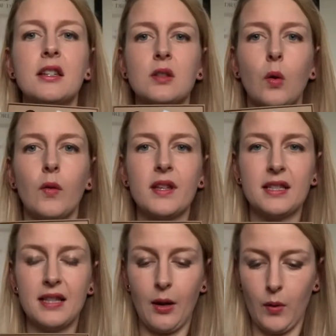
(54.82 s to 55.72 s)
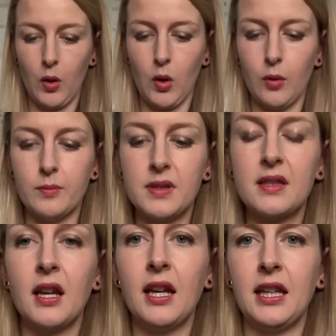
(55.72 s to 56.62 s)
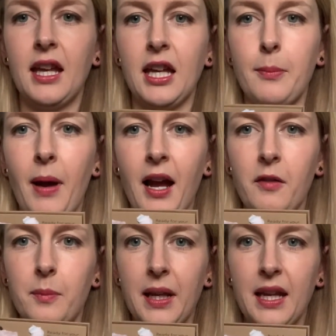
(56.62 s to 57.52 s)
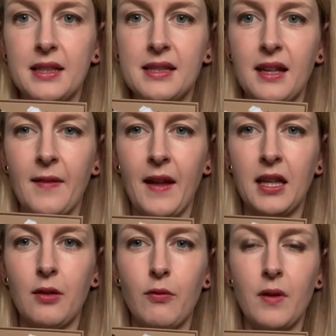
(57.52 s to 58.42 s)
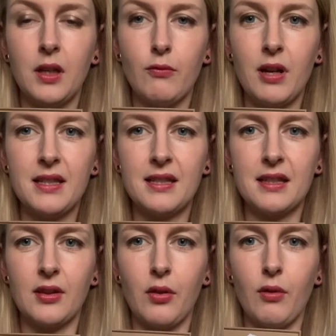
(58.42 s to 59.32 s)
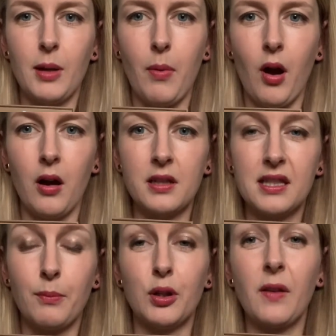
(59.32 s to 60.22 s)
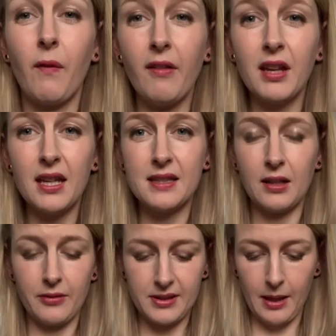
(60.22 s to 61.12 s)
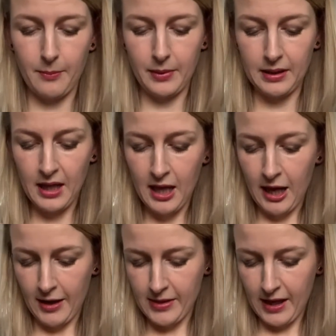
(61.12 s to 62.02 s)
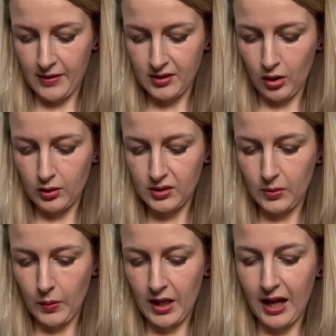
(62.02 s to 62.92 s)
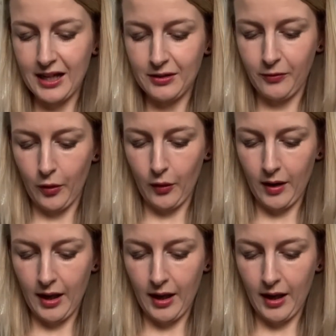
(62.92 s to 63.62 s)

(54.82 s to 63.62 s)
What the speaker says: So this is how it comes. You get your pack of blades and then your razors in 3 parts, but it's very easy to assemble. And then there's also a guide for